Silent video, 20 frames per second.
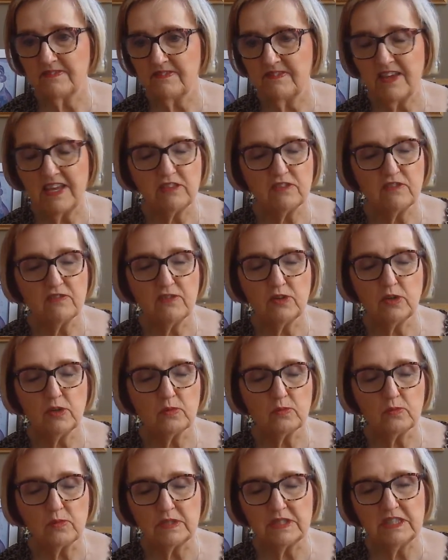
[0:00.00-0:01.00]

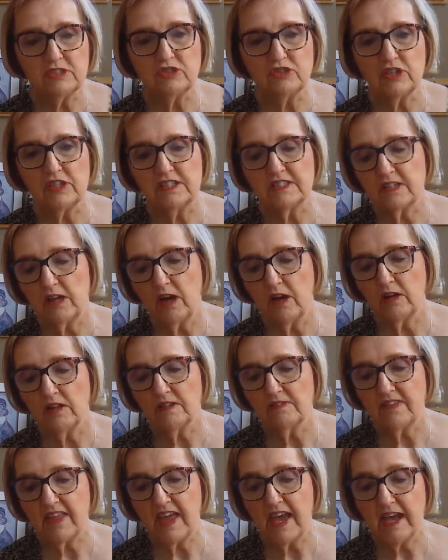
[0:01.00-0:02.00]
faithful, religious,
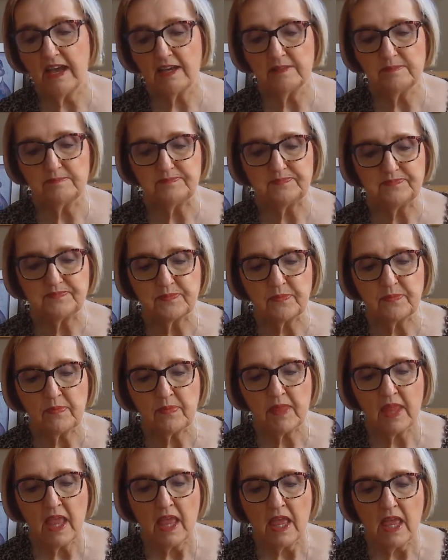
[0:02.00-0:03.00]
all of that.
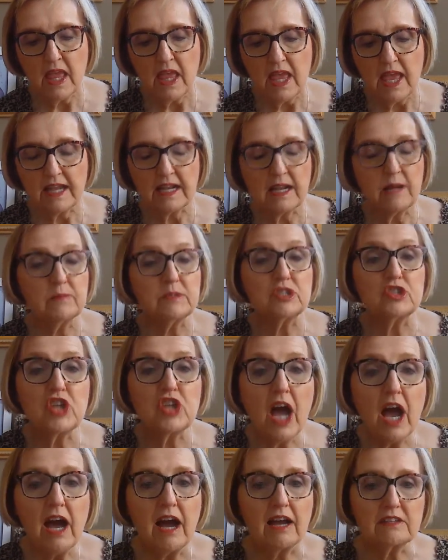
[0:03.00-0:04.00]
And I was
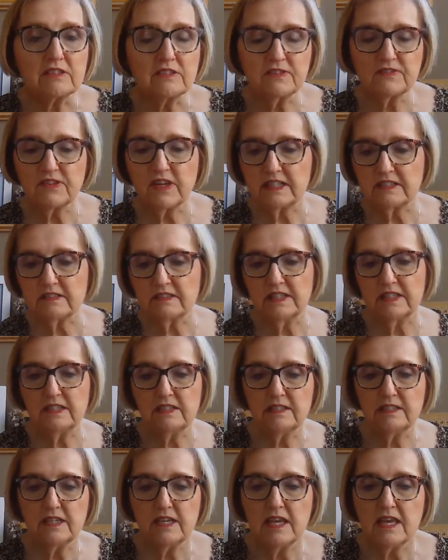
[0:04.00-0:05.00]
shocked,
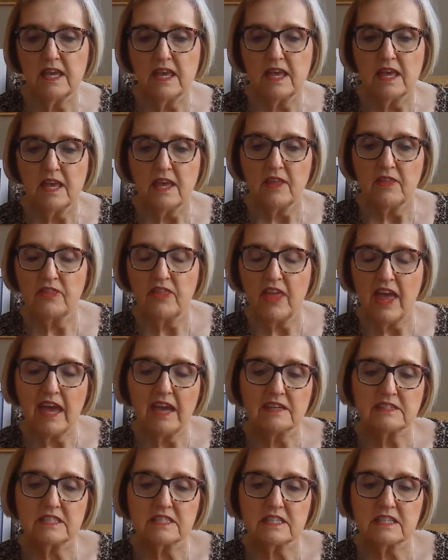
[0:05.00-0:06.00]
frankly,
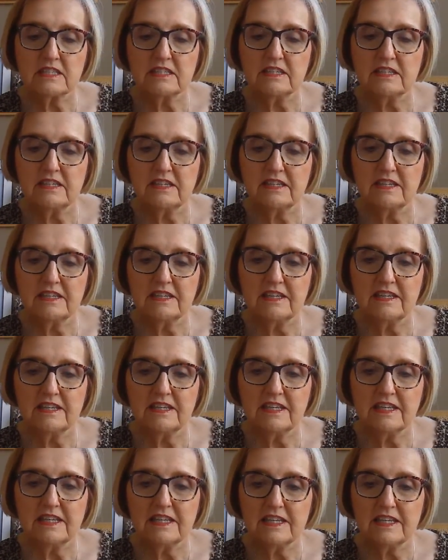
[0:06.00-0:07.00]
that
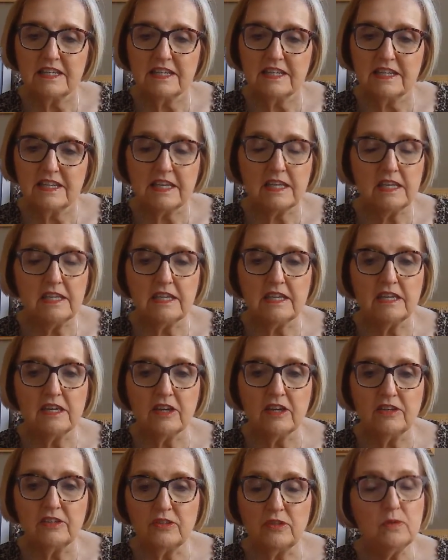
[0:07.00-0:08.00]

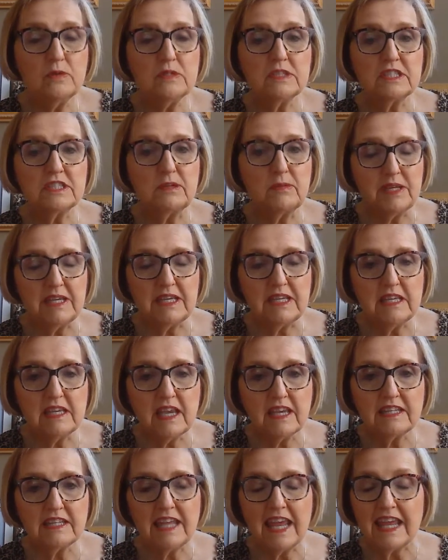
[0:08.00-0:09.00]
he used to be
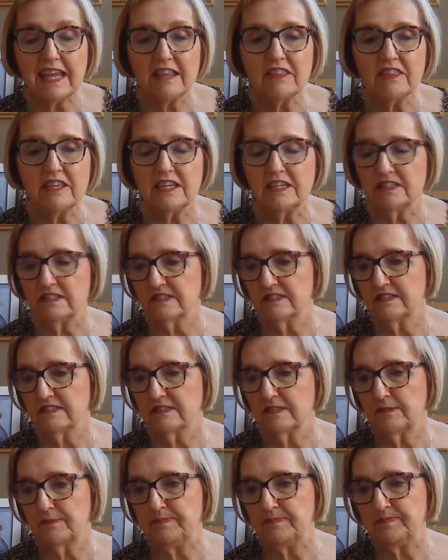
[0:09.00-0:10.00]
an
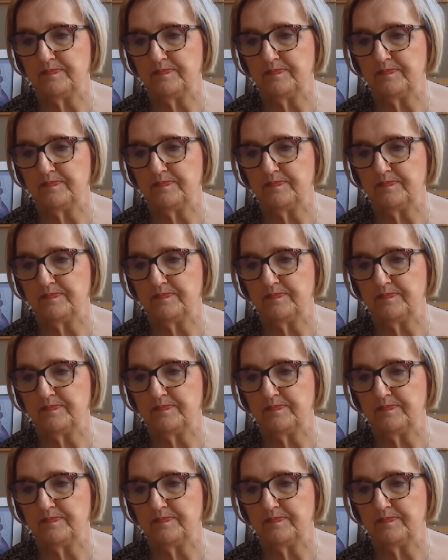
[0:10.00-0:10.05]
atheist,